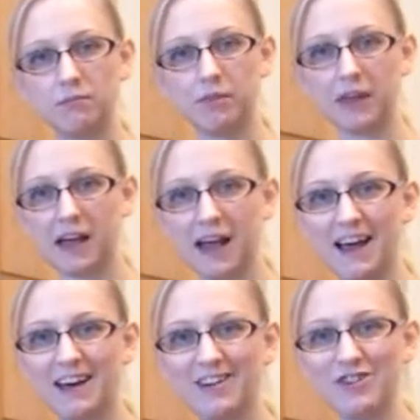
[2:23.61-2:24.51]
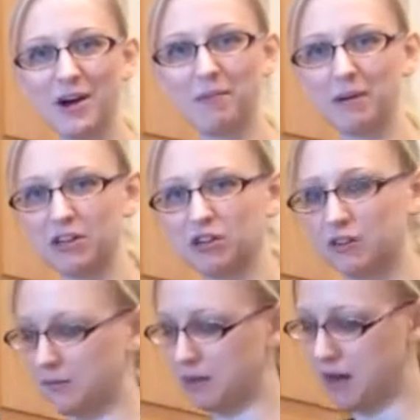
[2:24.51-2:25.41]
think ahead and chop a bunch at the
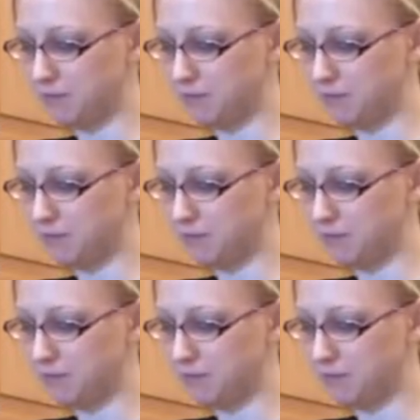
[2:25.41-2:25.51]
same time.